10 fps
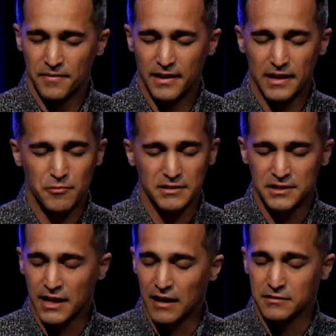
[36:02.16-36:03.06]
that he was a
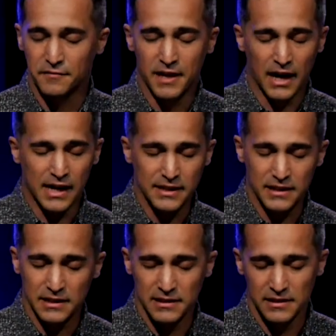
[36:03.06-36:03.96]
child of God.
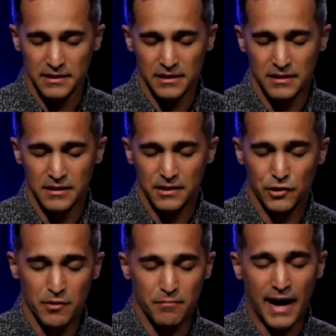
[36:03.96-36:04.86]
You
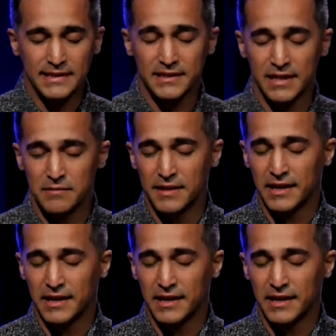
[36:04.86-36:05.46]
reminded him that